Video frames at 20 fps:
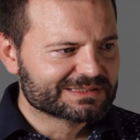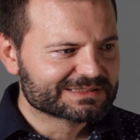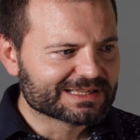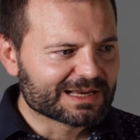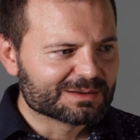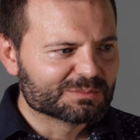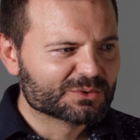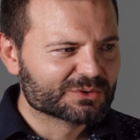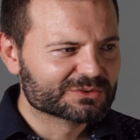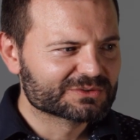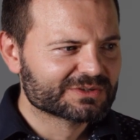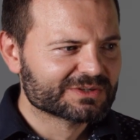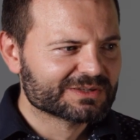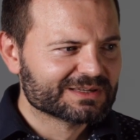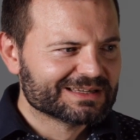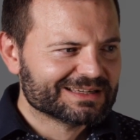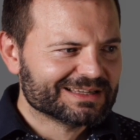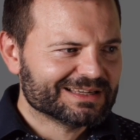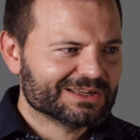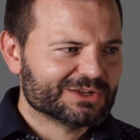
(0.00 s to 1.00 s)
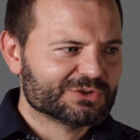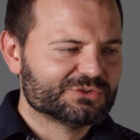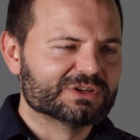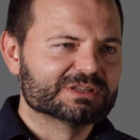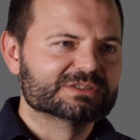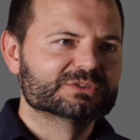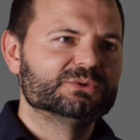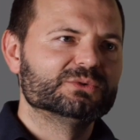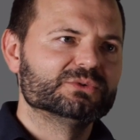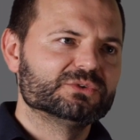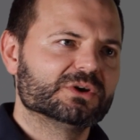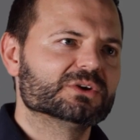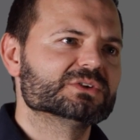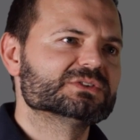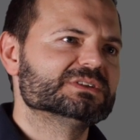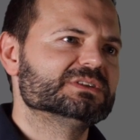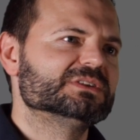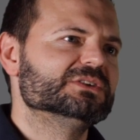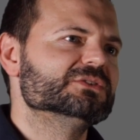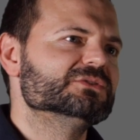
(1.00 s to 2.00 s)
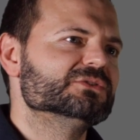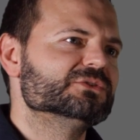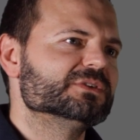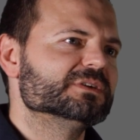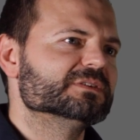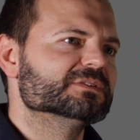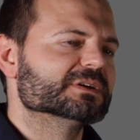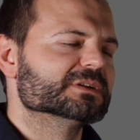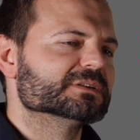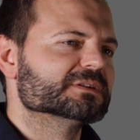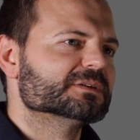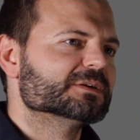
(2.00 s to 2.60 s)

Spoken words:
somewhat just curiosity driven,